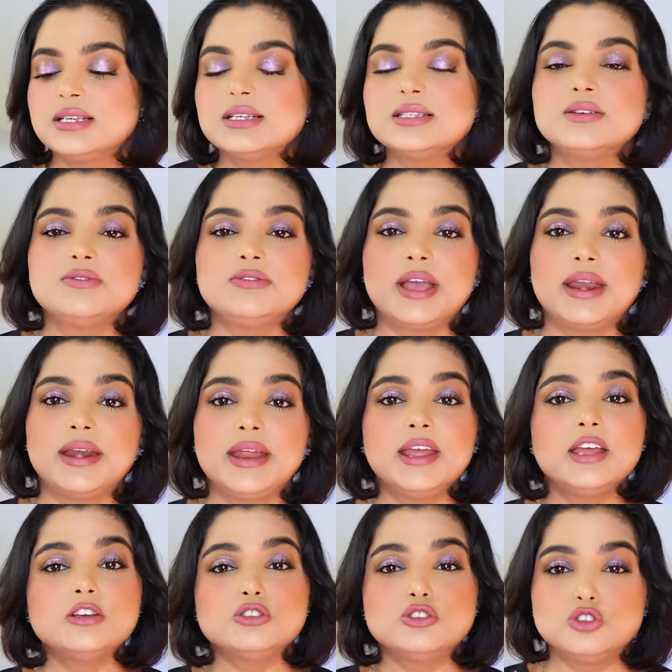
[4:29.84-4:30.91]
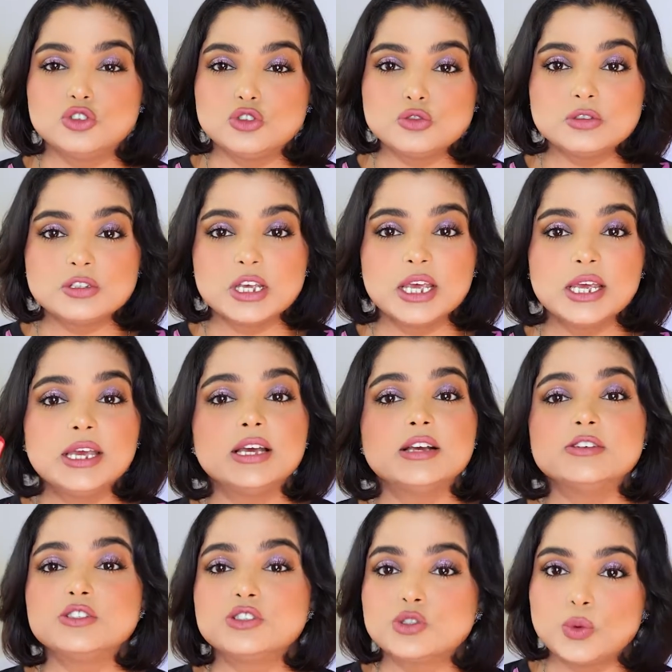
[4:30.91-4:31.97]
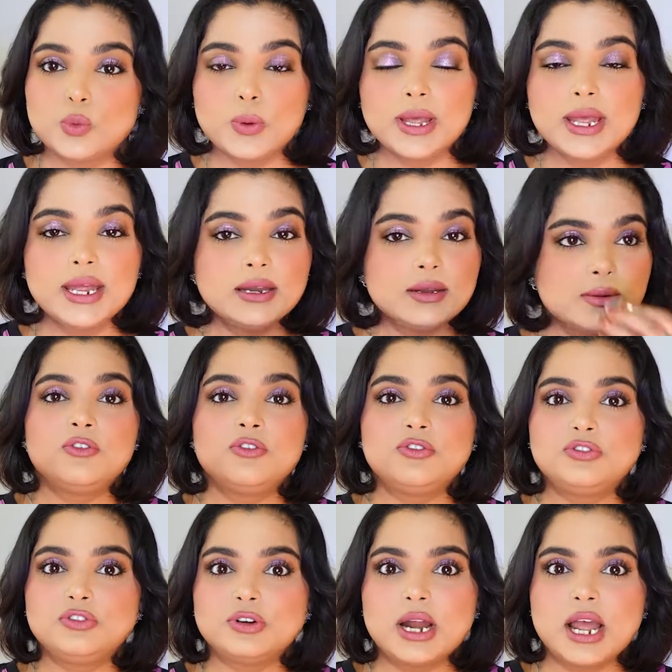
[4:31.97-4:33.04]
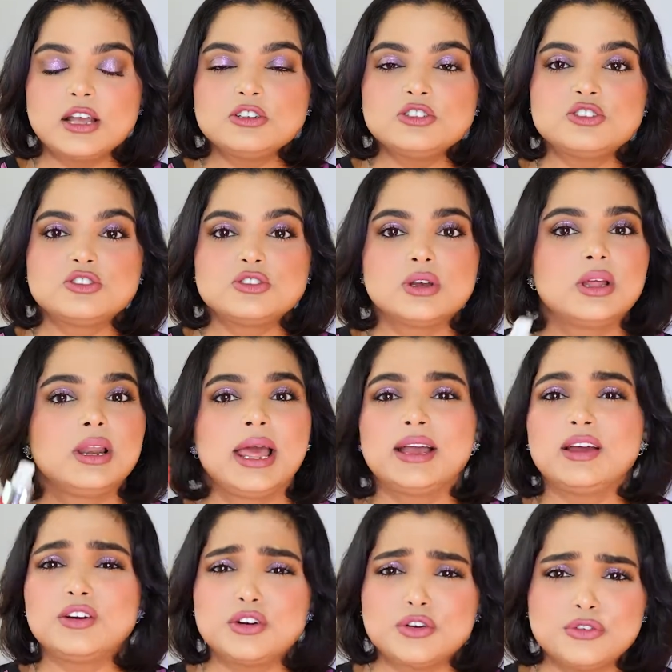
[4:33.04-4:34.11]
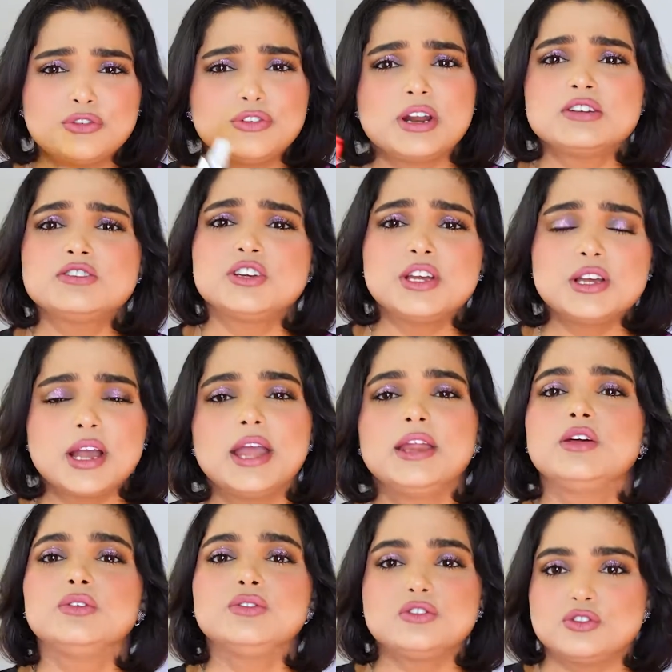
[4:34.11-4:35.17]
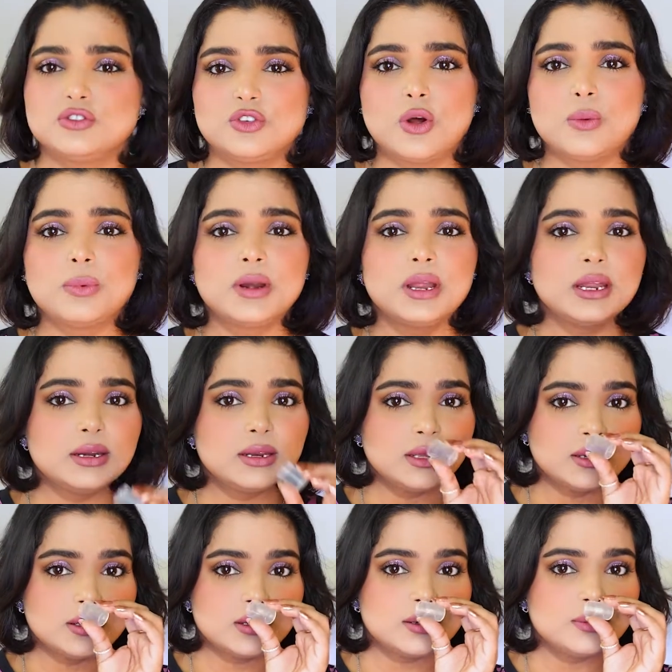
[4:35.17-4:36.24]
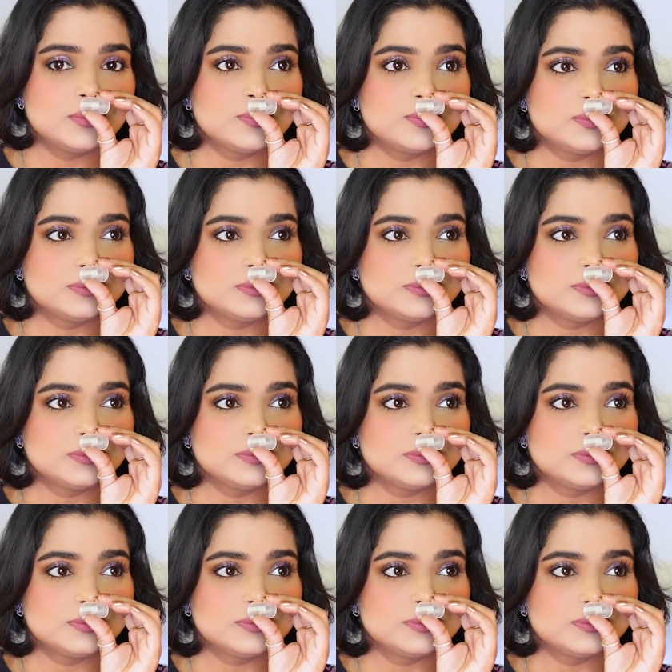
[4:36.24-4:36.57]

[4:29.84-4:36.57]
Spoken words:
is a very juicy, sweet, fresh, like a refreshing kind of strawberry in here.